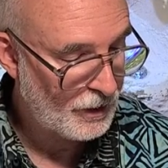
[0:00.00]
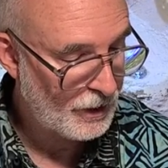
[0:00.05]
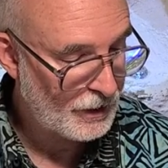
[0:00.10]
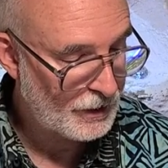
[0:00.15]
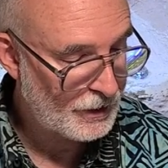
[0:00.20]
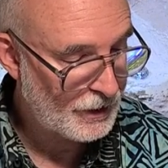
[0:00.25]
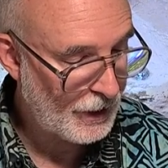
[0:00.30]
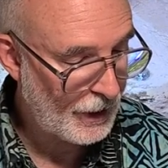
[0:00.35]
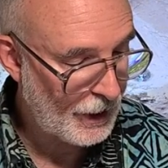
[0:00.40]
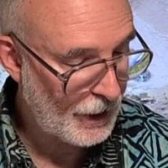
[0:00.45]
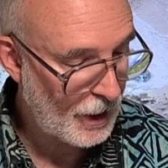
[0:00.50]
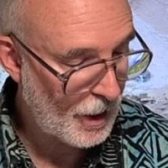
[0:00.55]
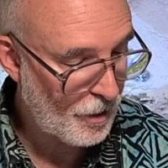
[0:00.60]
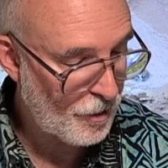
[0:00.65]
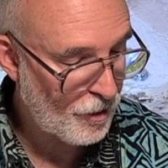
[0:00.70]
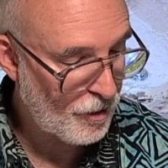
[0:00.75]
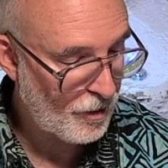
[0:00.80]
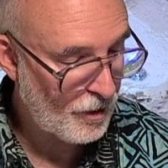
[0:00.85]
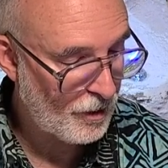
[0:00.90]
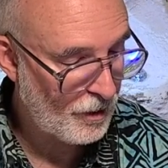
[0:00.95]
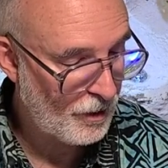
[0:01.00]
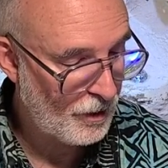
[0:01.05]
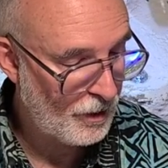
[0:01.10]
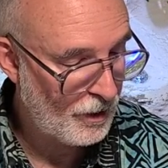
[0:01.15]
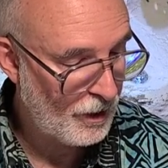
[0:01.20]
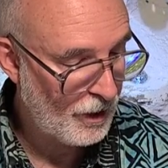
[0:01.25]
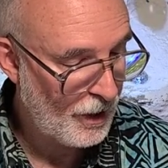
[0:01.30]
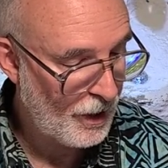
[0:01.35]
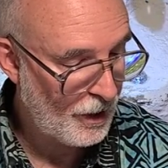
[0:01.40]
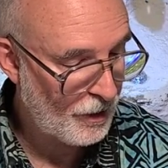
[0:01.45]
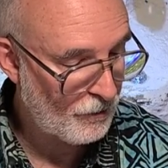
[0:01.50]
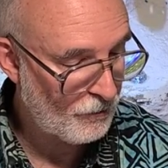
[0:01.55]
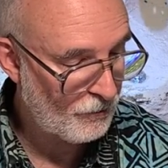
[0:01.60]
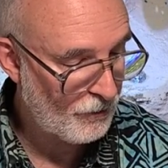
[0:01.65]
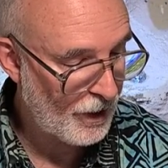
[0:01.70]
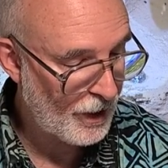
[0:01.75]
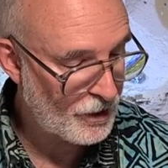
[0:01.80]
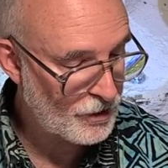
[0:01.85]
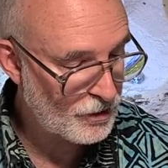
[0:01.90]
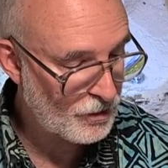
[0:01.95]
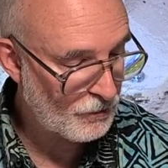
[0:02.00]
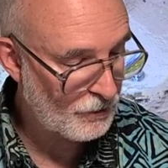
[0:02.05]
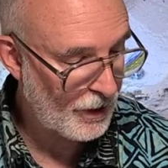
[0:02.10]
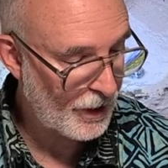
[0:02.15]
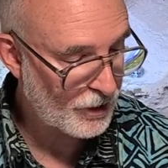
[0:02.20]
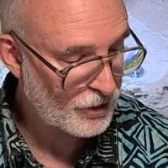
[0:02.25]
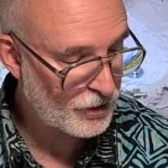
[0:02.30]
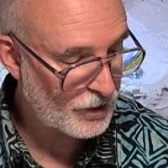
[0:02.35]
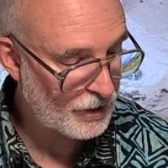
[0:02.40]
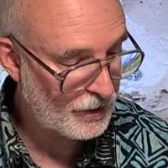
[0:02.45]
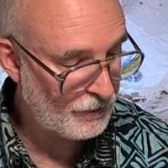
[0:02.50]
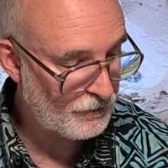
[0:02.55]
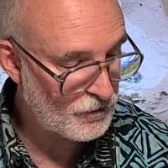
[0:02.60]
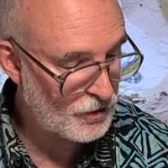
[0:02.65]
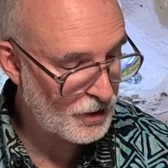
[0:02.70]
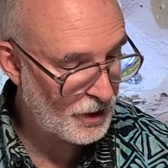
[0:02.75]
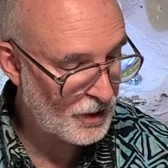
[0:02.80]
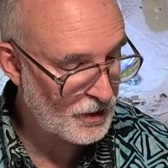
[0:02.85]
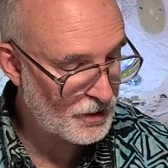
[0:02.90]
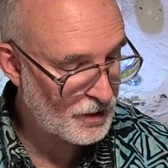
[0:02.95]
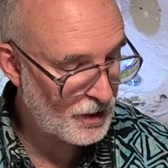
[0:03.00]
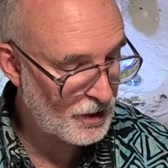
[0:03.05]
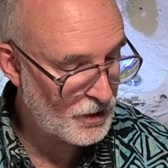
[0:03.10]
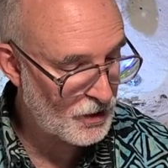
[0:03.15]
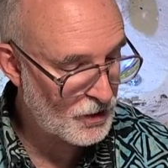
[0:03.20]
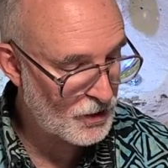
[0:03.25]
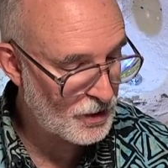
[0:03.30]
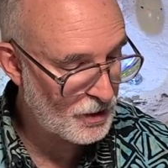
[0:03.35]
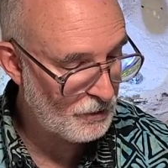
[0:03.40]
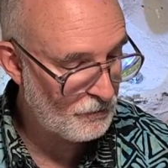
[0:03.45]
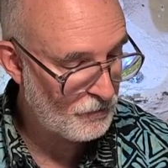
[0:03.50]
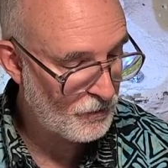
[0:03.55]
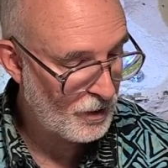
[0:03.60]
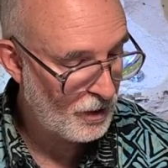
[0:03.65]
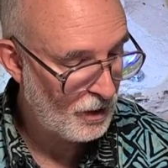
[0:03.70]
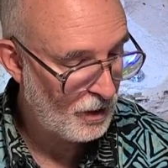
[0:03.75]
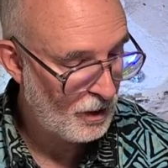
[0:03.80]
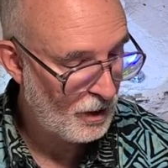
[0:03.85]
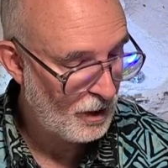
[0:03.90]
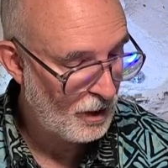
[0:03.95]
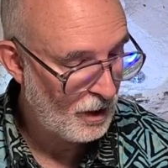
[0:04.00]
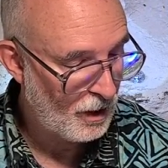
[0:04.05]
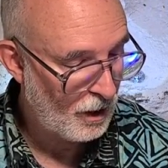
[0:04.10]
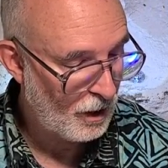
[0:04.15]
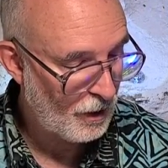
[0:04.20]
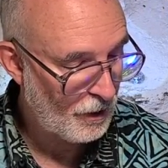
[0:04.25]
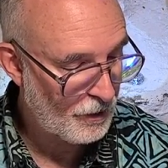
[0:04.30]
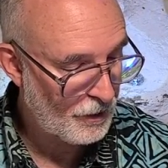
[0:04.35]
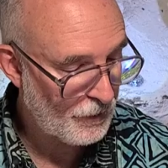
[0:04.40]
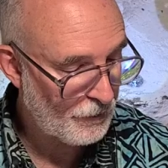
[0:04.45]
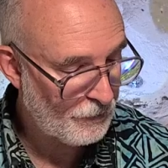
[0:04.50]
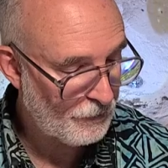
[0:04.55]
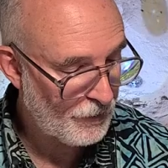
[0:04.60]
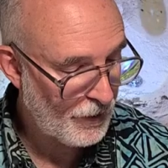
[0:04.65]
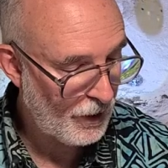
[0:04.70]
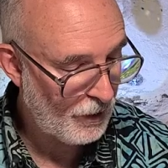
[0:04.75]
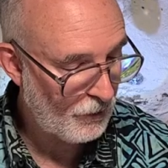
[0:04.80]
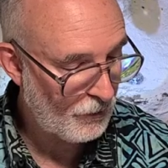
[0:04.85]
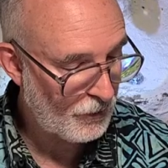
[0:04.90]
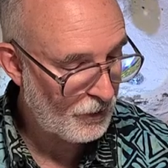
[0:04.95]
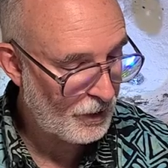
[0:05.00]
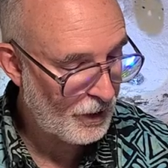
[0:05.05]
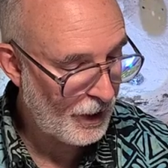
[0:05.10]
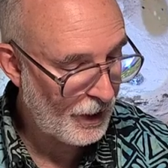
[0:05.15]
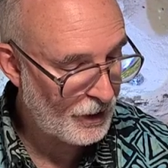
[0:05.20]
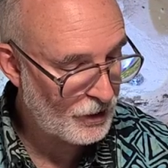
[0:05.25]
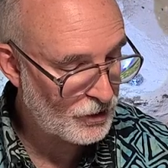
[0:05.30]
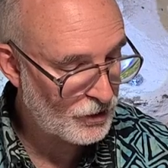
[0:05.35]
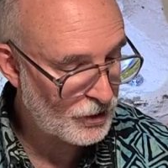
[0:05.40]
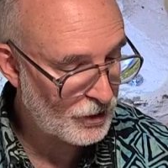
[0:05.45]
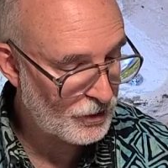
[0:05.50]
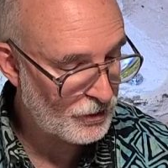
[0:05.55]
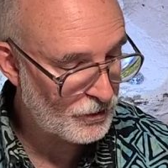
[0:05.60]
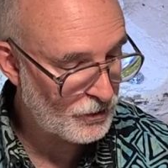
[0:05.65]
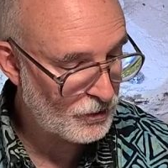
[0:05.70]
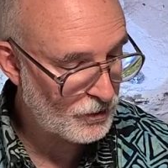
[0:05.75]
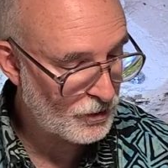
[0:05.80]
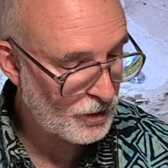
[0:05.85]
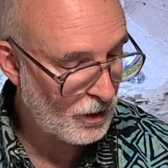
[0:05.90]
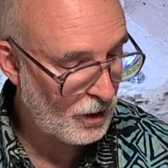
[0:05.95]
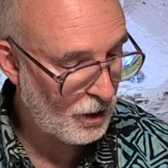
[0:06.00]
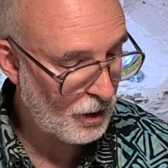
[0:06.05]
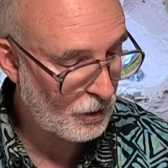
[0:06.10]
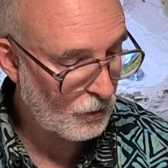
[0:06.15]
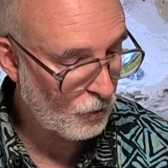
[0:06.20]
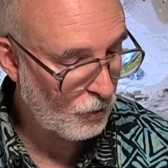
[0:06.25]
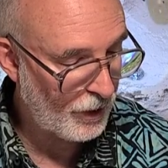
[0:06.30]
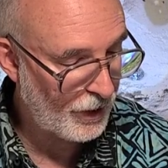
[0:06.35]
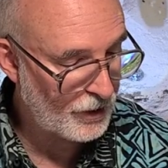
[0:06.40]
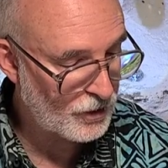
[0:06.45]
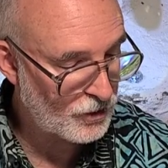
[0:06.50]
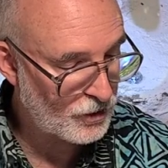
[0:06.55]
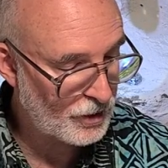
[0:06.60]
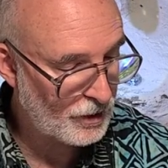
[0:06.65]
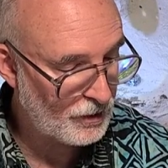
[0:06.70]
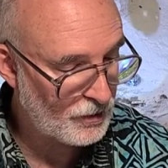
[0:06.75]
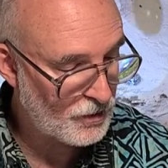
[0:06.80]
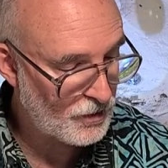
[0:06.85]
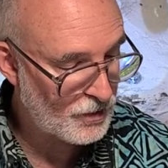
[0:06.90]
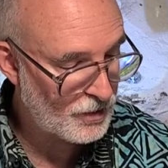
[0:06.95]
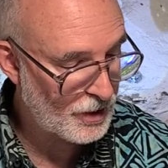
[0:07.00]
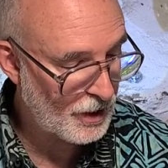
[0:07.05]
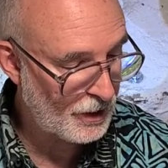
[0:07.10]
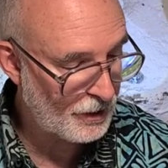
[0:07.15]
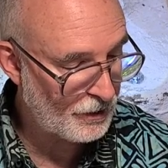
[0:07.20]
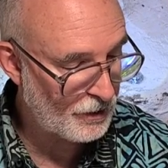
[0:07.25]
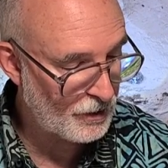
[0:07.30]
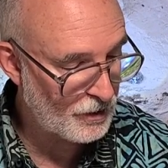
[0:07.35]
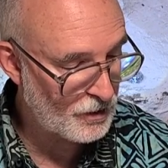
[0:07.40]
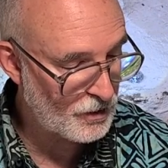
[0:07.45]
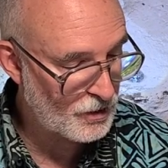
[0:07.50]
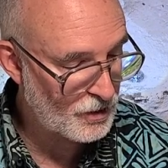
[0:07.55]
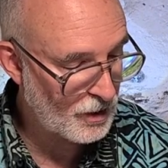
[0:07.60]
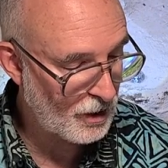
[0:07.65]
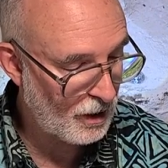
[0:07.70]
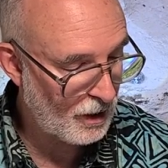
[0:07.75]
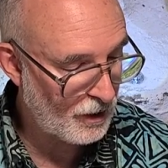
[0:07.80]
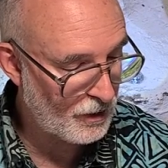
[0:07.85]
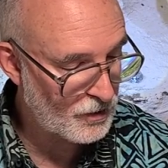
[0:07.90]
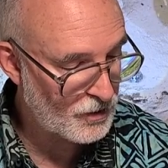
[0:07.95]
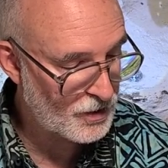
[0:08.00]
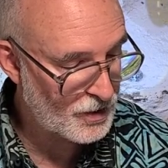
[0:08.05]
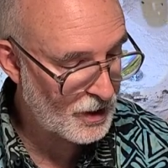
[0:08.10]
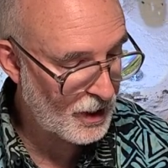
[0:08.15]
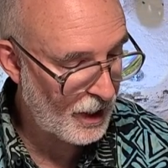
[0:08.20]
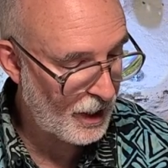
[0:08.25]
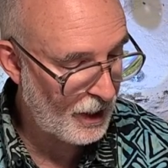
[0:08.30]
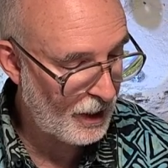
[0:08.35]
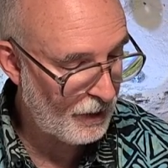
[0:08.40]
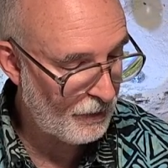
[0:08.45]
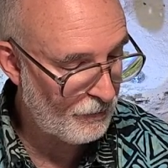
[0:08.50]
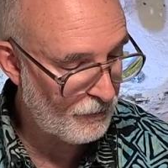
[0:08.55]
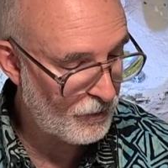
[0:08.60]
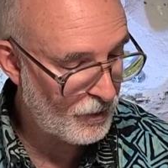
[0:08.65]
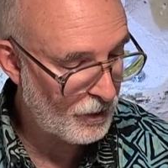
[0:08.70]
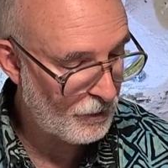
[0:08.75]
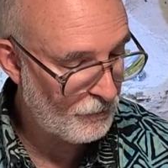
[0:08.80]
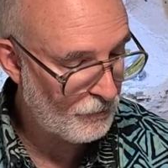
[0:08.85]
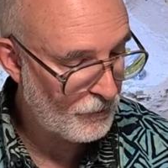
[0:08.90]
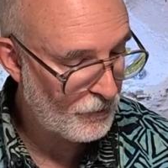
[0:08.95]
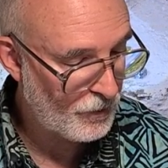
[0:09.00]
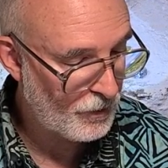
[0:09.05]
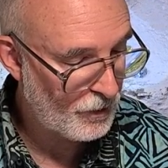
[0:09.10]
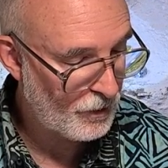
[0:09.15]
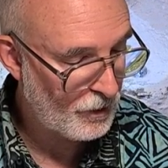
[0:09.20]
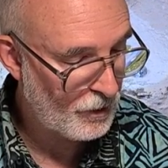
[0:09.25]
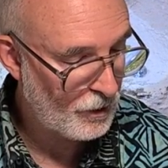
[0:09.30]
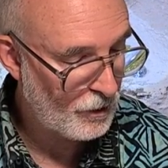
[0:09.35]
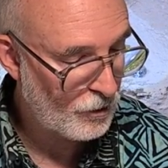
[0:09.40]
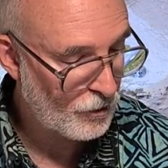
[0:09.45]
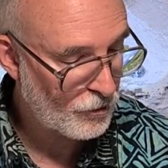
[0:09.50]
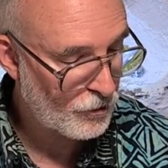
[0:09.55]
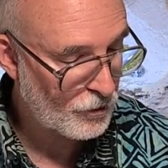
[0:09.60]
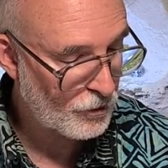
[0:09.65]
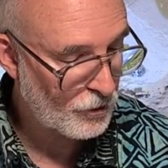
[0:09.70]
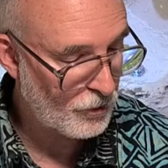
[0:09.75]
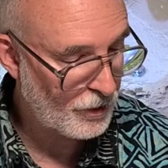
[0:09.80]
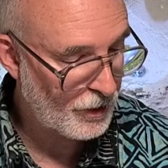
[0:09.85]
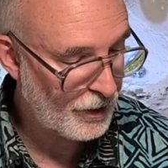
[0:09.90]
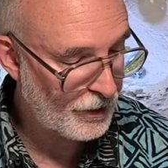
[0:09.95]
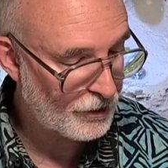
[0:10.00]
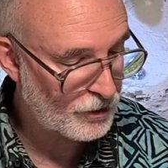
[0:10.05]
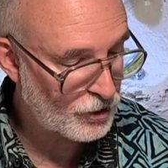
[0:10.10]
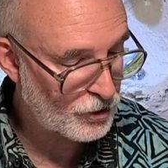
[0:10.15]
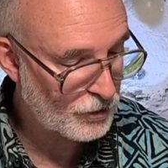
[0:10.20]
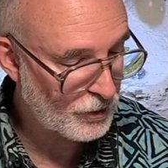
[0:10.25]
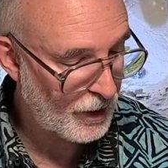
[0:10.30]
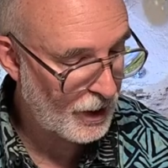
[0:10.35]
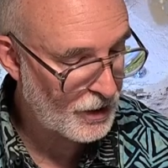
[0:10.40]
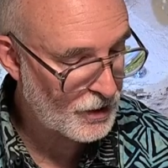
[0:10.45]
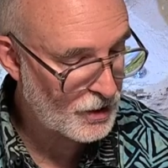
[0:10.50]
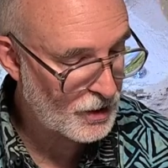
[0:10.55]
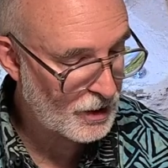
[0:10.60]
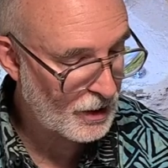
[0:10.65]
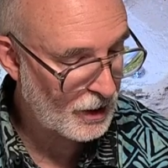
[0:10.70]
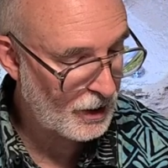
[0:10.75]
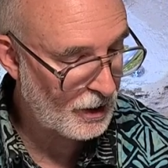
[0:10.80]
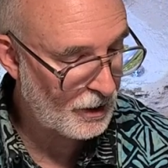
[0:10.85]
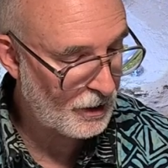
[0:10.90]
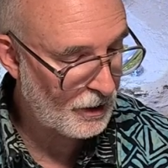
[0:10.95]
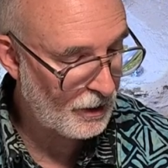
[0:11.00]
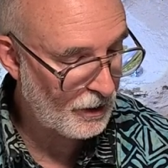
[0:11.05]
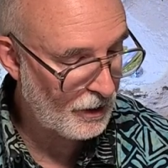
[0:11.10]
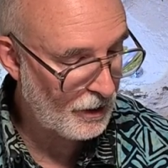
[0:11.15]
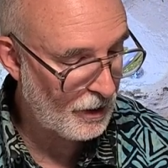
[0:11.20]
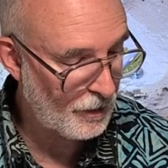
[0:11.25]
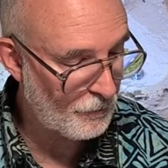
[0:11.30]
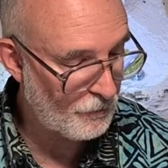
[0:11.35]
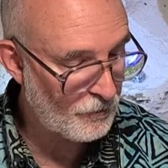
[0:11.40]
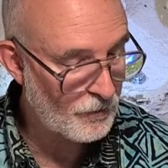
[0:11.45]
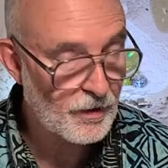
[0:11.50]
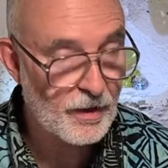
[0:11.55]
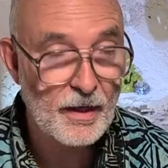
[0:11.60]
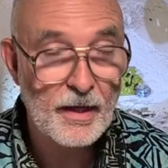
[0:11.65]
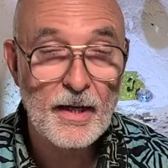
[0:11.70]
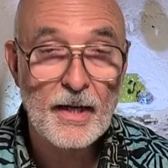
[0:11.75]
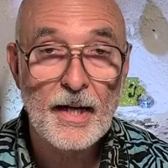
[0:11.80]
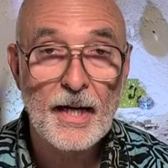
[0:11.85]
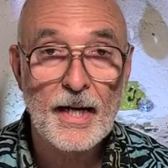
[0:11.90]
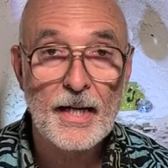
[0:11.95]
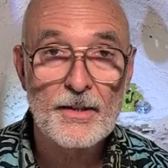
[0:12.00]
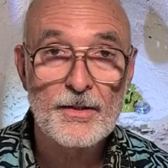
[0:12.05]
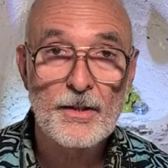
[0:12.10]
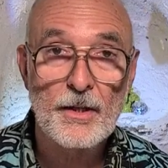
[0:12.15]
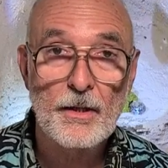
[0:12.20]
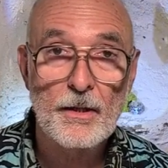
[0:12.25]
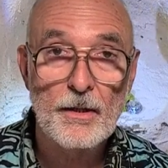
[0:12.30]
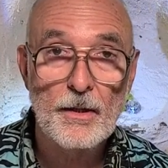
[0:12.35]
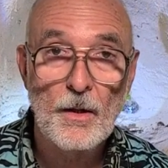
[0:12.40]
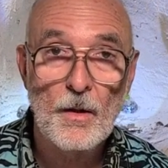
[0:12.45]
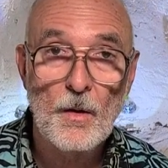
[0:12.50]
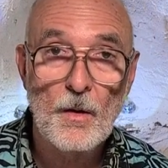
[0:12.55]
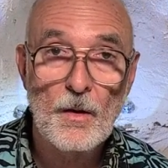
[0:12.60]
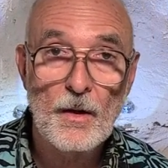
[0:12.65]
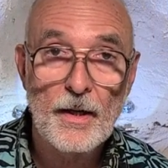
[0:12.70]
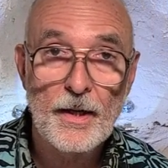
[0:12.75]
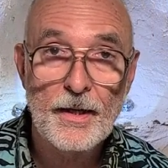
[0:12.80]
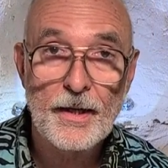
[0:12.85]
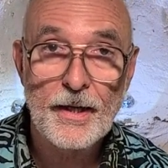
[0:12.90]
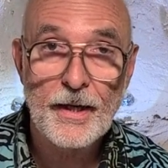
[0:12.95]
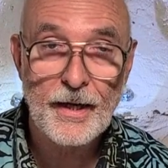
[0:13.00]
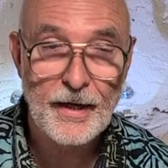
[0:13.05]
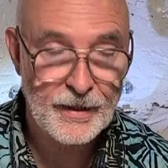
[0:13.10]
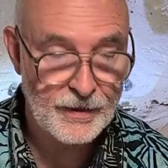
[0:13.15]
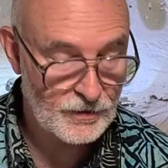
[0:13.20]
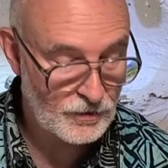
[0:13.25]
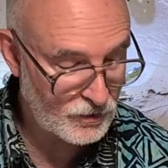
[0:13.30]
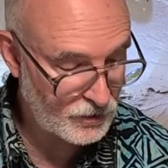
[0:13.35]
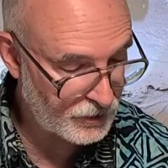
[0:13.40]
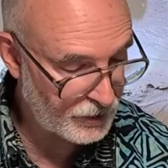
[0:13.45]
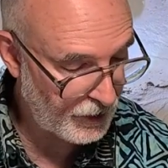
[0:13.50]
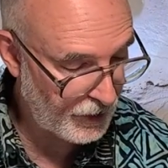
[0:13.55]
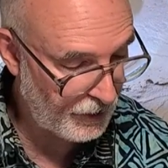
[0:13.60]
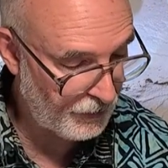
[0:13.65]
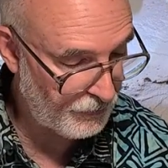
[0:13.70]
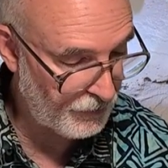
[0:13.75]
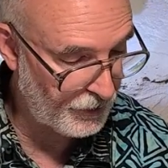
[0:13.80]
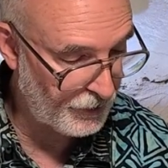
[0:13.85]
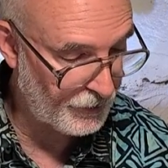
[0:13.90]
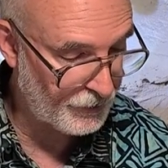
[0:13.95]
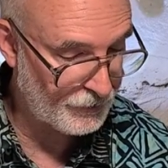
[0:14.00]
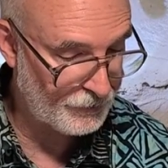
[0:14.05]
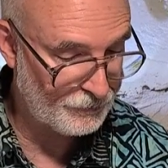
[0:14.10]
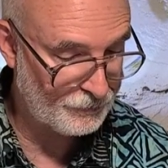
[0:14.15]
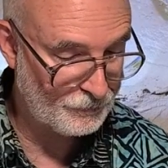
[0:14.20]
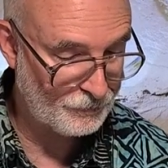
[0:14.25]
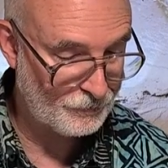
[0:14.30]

The death and resurrection of Jesus are the foundations on which sinners are saved through their trust in him as Lord and Savior.